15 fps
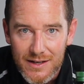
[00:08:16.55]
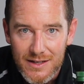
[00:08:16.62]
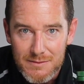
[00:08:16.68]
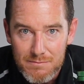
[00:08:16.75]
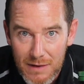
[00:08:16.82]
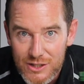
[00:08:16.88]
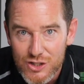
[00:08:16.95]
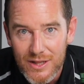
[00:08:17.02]
It's
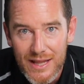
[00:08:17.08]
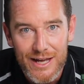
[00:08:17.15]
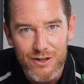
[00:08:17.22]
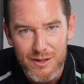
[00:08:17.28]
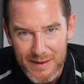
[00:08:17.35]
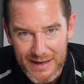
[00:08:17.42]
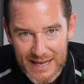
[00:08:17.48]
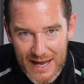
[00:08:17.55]
much lighter
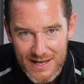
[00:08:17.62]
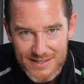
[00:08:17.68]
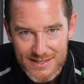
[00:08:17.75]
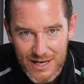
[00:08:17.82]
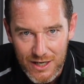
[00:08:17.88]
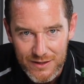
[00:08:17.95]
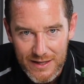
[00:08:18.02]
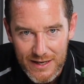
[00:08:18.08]
than my cast
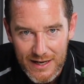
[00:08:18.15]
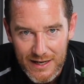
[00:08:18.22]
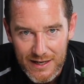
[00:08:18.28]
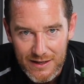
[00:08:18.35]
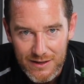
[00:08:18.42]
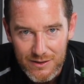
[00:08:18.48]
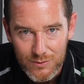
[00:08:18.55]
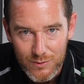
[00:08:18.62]
iron that
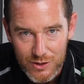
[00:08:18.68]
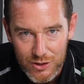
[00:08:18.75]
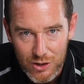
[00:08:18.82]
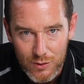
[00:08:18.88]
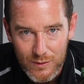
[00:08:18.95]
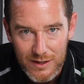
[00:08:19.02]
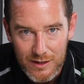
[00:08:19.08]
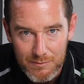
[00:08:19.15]
I would
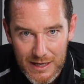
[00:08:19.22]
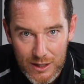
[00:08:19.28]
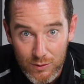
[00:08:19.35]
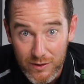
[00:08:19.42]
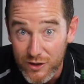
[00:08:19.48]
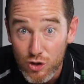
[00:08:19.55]
cook with and bake with.